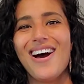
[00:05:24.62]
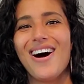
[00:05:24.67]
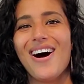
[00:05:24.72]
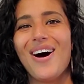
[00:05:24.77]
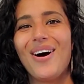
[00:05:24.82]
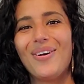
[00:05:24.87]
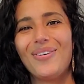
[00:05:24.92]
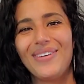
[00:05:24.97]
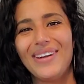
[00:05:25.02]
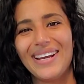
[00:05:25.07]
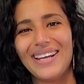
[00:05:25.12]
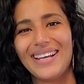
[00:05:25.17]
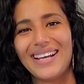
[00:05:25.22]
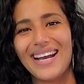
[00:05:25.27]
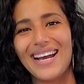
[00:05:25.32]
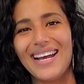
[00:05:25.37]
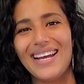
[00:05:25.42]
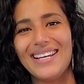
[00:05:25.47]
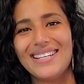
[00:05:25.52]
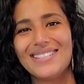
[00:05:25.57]
All right,
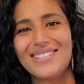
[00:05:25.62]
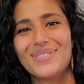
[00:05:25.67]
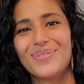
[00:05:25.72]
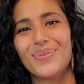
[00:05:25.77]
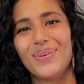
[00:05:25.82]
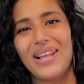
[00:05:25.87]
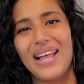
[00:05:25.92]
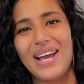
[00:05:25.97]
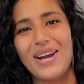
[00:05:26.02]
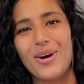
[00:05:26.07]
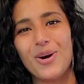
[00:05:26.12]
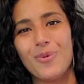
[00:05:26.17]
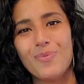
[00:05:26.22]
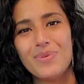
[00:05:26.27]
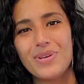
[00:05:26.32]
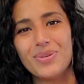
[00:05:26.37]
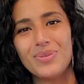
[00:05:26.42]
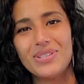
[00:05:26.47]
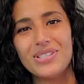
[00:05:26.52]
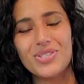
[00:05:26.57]
guys. Well, I hope
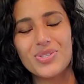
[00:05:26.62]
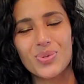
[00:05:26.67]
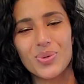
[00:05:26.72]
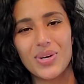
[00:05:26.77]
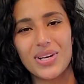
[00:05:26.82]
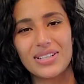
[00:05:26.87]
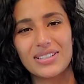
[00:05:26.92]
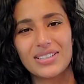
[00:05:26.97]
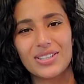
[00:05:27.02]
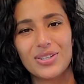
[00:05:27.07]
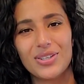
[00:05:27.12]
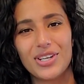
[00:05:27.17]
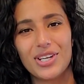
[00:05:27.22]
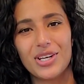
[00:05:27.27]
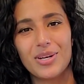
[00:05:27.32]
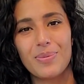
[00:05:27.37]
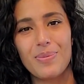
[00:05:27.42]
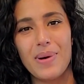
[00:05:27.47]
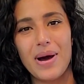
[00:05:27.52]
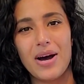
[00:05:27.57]
you enjoyed learning
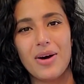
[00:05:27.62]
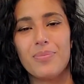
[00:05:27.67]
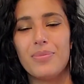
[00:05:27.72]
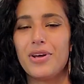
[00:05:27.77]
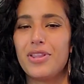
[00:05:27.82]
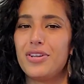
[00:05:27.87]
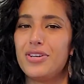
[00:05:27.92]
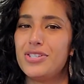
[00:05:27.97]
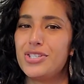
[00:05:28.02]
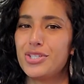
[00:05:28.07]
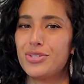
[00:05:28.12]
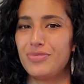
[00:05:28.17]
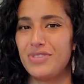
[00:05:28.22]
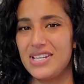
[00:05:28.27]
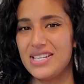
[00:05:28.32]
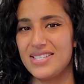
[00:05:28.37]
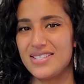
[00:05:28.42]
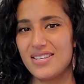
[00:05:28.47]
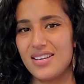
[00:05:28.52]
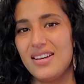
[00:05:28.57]
about Mother
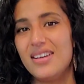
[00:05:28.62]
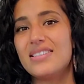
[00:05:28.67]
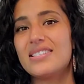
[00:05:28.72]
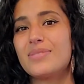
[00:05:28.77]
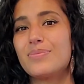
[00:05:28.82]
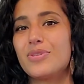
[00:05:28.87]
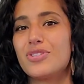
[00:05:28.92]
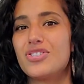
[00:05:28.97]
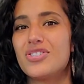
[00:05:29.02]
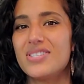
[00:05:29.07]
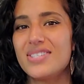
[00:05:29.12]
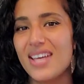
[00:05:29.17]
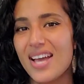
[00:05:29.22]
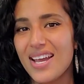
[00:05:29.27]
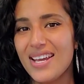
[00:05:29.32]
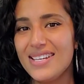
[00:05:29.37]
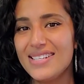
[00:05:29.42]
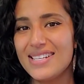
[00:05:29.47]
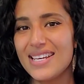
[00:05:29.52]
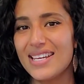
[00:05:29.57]
Teresa as much as
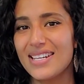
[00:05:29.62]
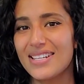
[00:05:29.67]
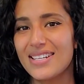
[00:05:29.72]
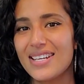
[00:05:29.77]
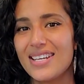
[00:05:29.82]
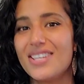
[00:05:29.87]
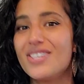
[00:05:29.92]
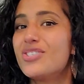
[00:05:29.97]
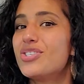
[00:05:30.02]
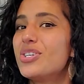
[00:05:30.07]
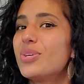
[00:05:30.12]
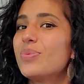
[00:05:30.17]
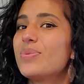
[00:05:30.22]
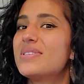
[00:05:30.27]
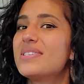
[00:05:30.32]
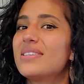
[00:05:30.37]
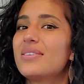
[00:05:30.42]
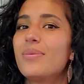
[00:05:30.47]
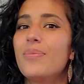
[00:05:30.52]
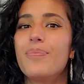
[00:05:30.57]
I did. She
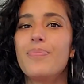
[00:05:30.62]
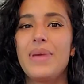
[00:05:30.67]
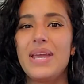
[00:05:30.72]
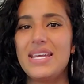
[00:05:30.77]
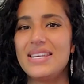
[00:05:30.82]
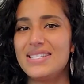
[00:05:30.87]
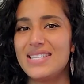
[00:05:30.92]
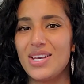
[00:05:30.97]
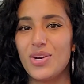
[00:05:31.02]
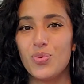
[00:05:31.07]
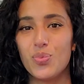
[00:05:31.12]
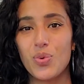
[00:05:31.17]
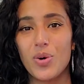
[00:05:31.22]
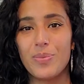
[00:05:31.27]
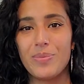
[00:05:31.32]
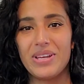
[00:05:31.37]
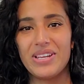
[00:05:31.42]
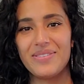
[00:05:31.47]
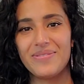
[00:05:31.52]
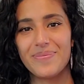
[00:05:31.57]
was an amazing
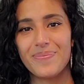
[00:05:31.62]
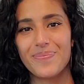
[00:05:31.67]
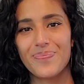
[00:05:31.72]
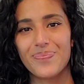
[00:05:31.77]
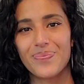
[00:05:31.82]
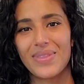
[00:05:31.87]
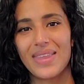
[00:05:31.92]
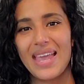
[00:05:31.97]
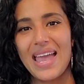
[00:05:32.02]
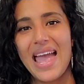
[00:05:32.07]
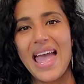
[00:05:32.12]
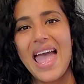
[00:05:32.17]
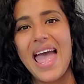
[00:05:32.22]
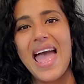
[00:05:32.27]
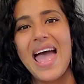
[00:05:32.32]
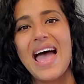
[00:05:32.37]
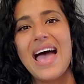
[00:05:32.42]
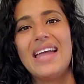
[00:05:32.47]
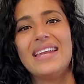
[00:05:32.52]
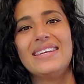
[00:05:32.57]
woman.
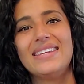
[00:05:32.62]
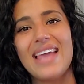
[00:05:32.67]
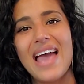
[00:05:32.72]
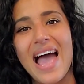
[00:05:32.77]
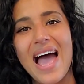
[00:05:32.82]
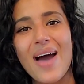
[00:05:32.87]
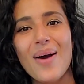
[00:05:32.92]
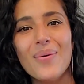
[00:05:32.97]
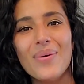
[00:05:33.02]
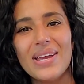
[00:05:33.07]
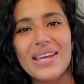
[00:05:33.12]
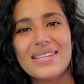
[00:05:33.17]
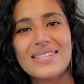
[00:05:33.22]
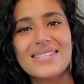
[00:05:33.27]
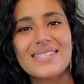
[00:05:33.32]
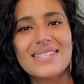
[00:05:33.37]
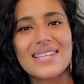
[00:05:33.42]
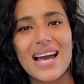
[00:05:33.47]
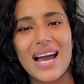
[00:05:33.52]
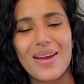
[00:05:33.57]
Now
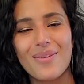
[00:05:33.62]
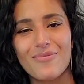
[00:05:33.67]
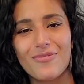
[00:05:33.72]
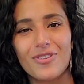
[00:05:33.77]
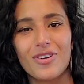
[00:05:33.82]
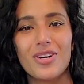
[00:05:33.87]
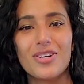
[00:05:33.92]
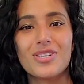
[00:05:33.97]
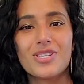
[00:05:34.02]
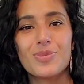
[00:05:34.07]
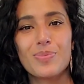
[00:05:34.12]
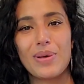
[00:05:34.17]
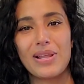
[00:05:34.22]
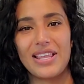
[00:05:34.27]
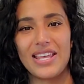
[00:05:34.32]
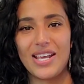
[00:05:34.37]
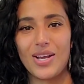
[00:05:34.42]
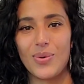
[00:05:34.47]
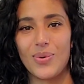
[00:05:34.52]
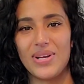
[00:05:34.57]
it's time for our
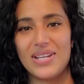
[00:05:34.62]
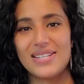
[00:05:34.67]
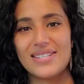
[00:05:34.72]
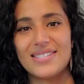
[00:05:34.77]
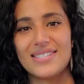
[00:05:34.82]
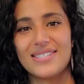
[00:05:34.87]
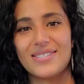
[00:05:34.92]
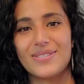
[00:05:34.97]
spelling quiz.